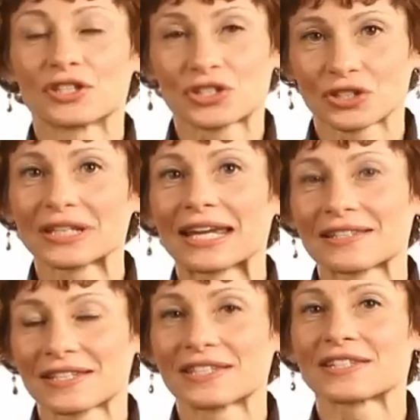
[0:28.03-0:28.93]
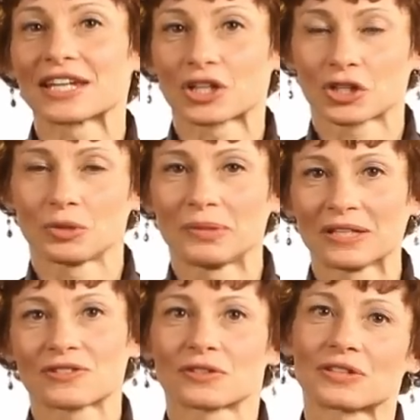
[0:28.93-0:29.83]
In certain cases, it could
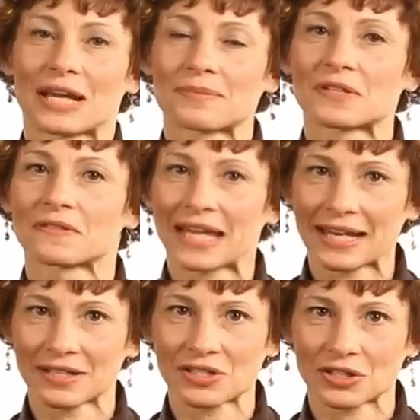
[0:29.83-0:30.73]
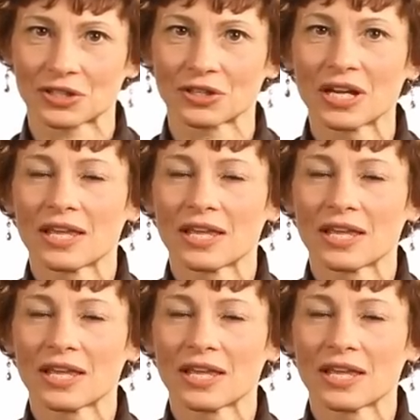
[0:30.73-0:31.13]
be certain types of cancer